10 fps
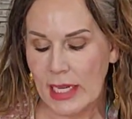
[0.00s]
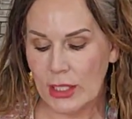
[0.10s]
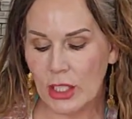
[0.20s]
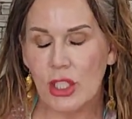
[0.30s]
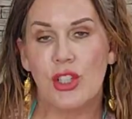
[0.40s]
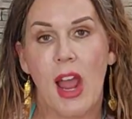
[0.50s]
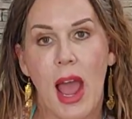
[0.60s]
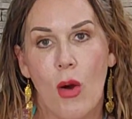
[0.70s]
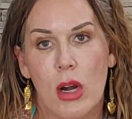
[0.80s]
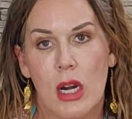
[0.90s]
Took a
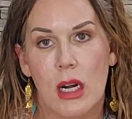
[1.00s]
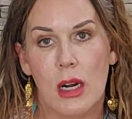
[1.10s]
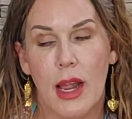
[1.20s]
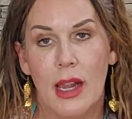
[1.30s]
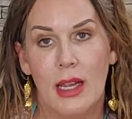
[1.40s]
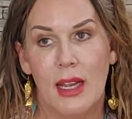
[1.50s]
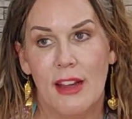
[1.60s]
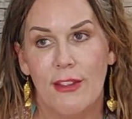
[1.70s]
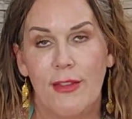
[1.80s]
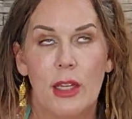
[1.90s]
shower,
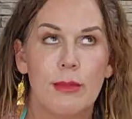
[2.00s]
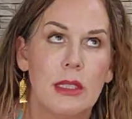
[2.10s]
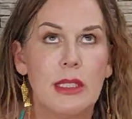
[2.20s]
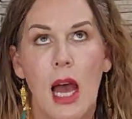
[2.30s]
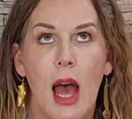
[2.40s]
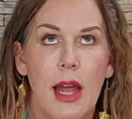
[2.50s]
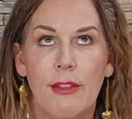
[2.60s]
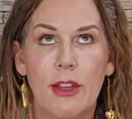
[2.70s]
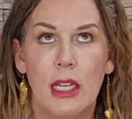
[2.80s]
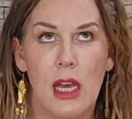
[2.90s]
filmed a ton of
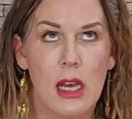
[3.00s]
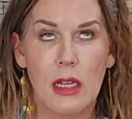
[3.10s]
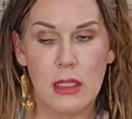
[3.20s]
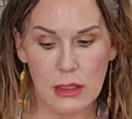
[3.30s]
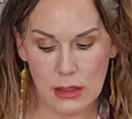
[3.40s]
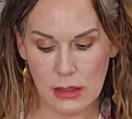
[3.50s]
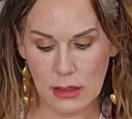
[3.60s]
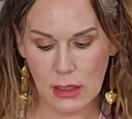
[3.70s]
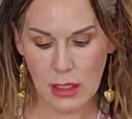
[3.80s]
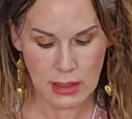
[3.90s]
videos,